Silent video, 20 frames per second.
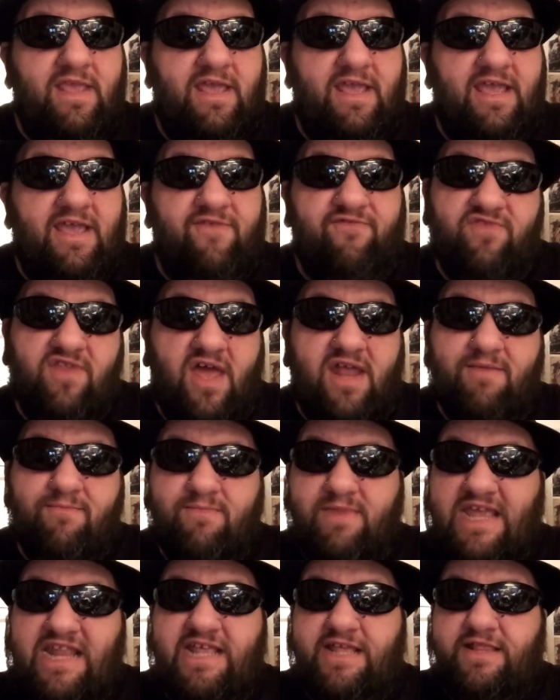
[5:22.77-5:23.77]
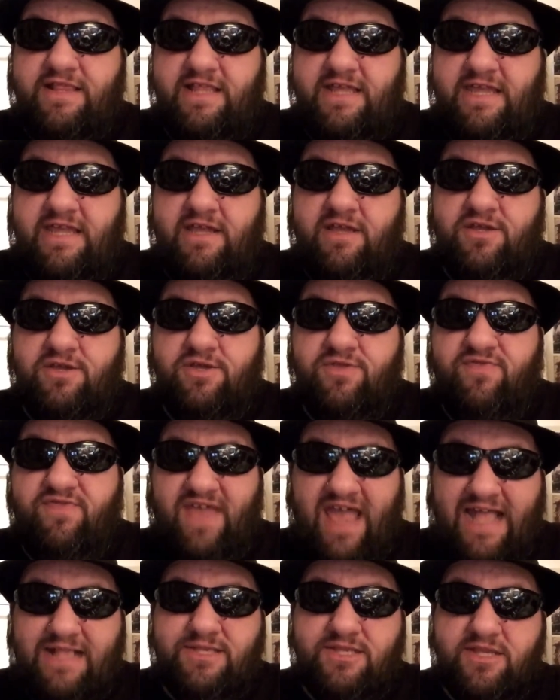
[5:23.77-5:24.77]
if not immediately,
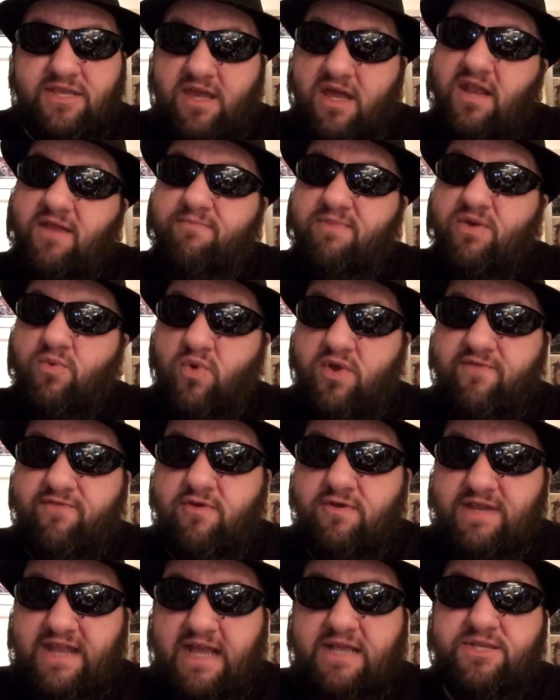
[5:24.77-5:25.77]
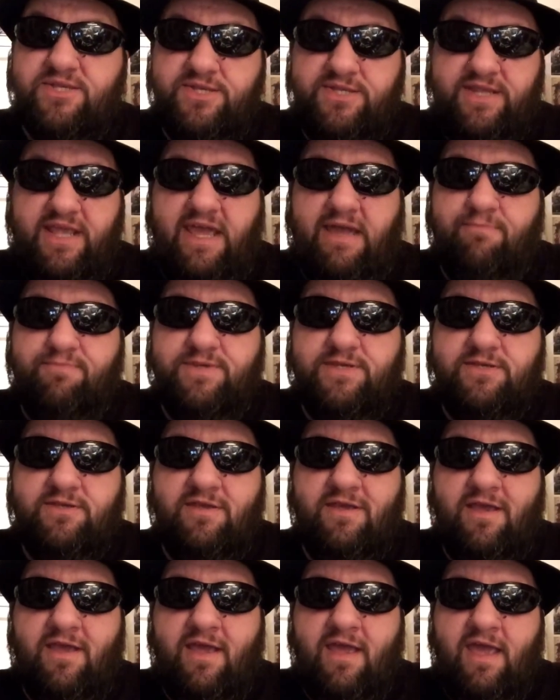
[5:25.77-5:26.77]
that's going to be one of her next steps.
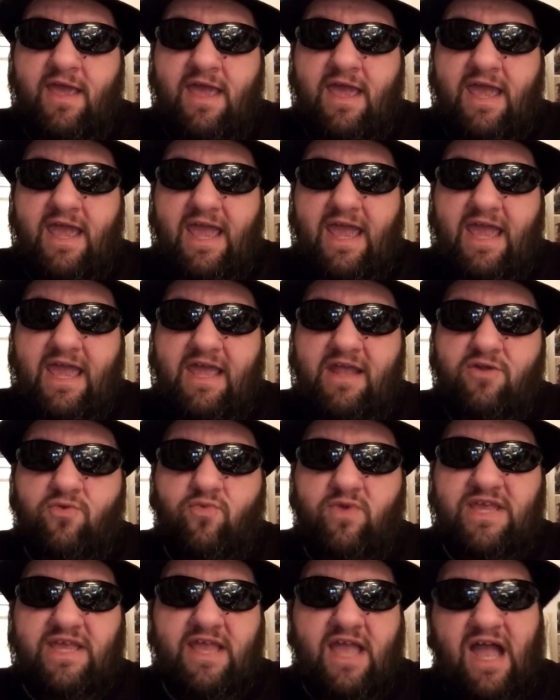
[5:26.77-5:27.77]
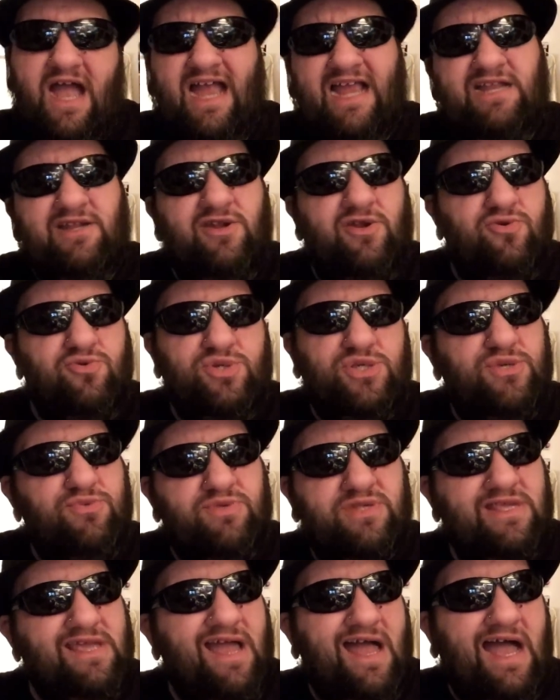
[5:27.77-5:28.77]
And we kind of know she
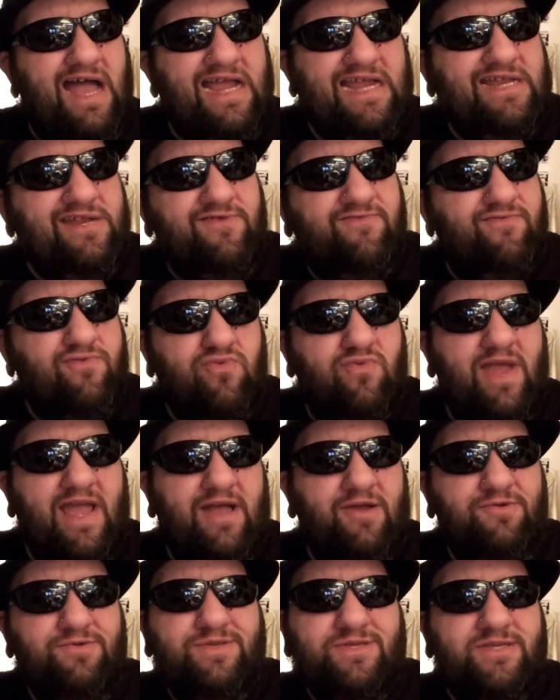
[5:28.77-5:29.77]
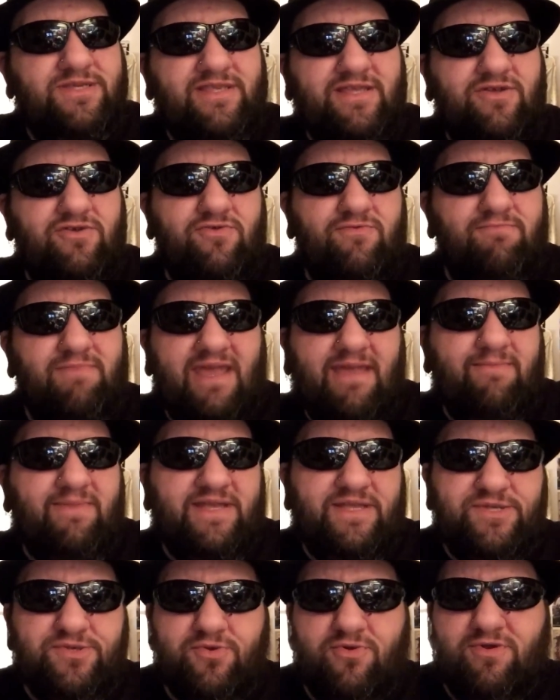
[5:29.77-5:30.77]
was kind of around still,
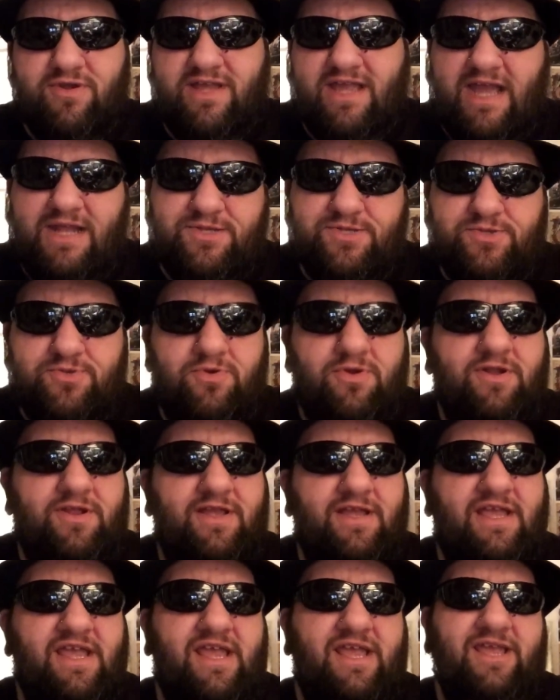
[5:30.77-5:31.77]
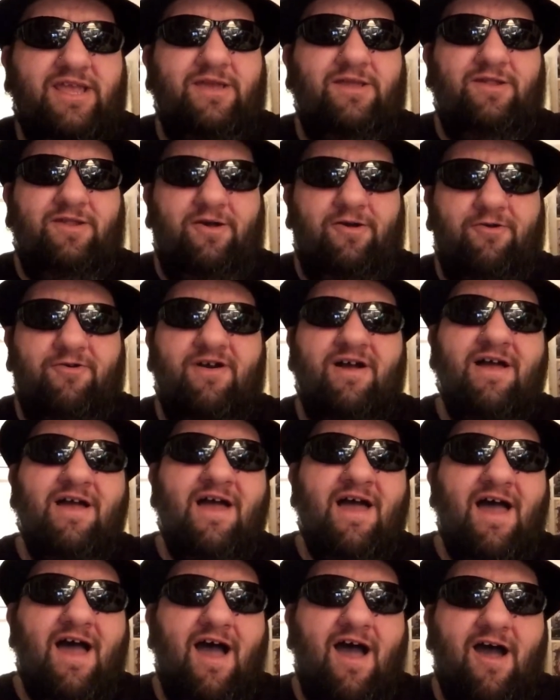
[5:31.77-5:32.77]
maybe sort of, kind of, sort of, you know,
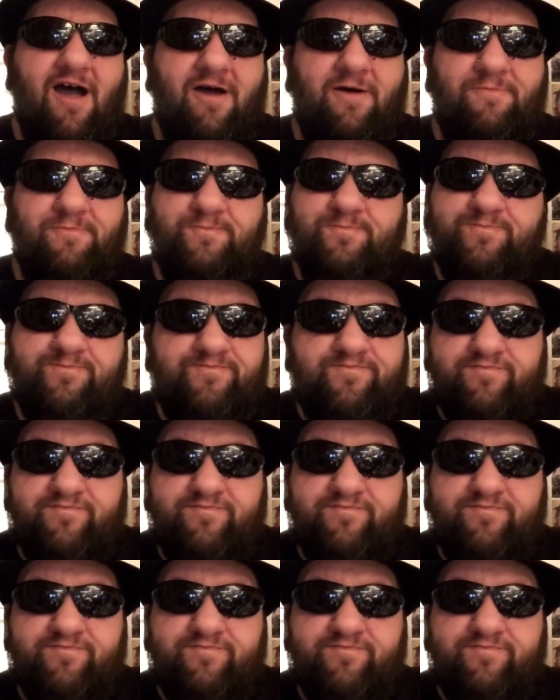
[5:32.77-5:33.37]
um,